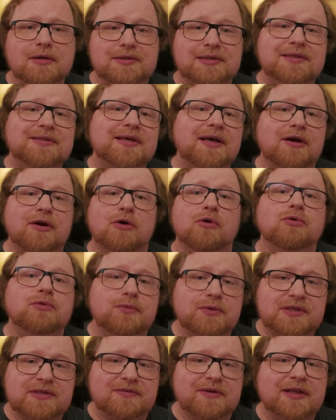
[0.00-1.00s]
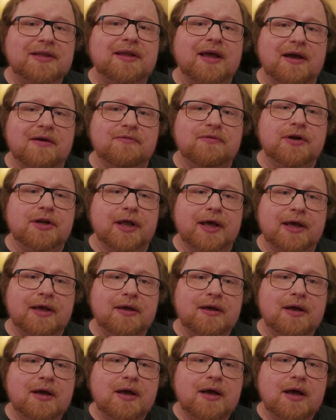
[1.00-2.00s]
Since I code with Svelte every
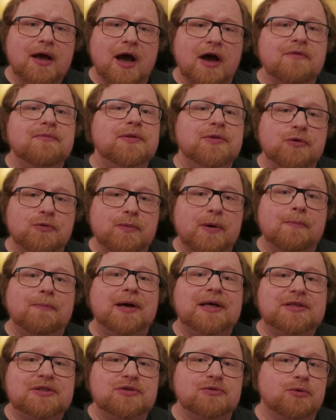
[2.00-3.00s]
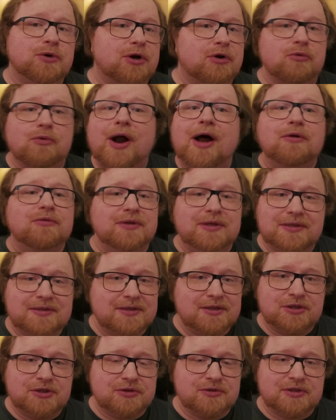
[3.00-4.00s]
day, I've been doing my best to work around these
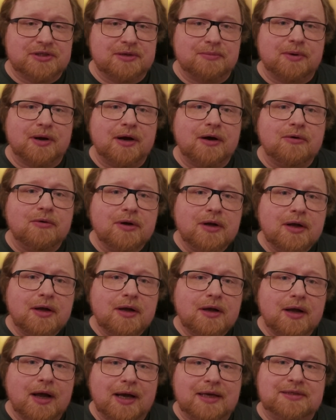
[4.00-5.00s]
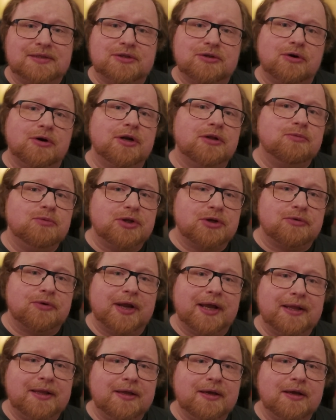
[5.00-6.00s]
issues somehow. I started with
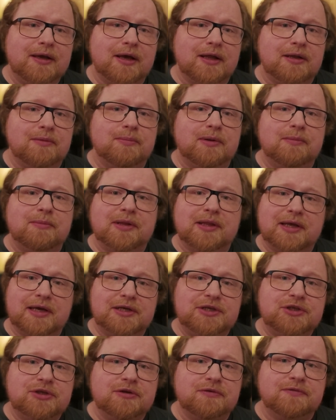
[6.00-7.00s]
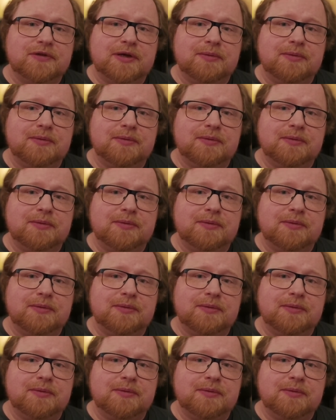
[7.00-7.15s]
creating an implementation of the